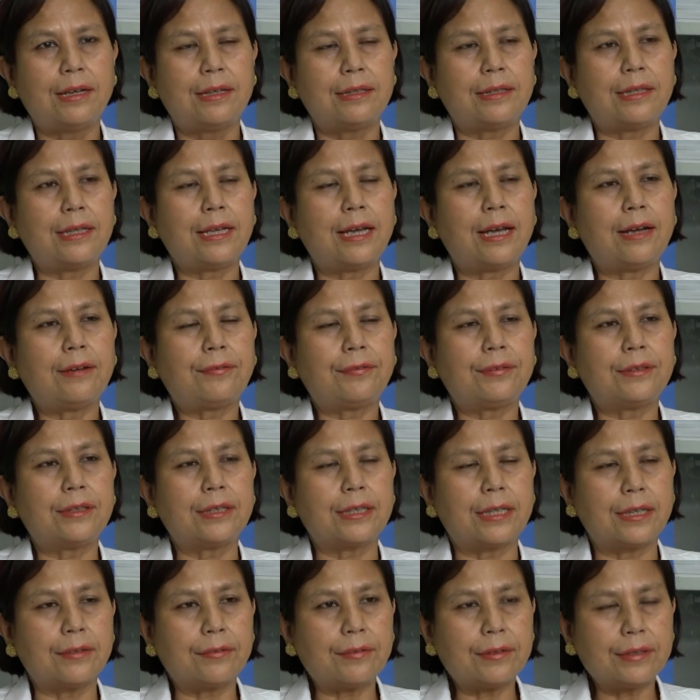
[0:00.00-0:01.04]
They
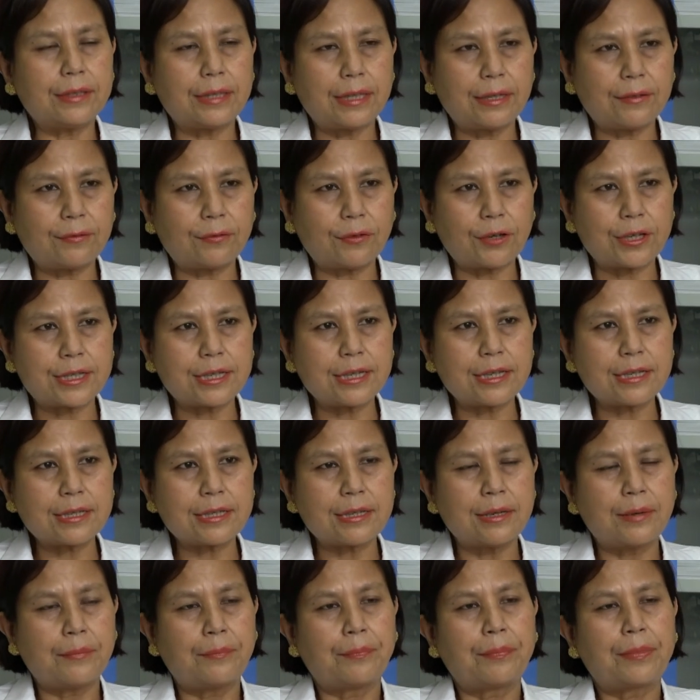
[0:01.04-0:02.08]
have given their
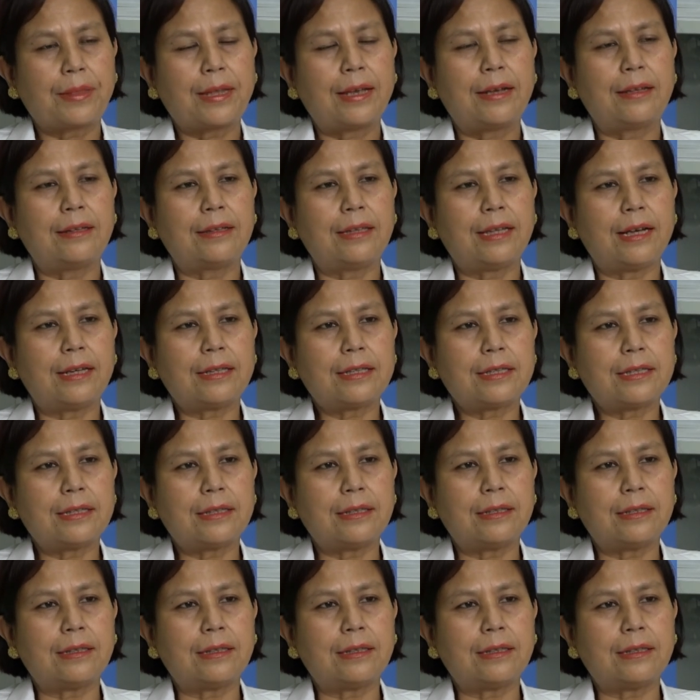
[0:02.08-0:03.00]
voices that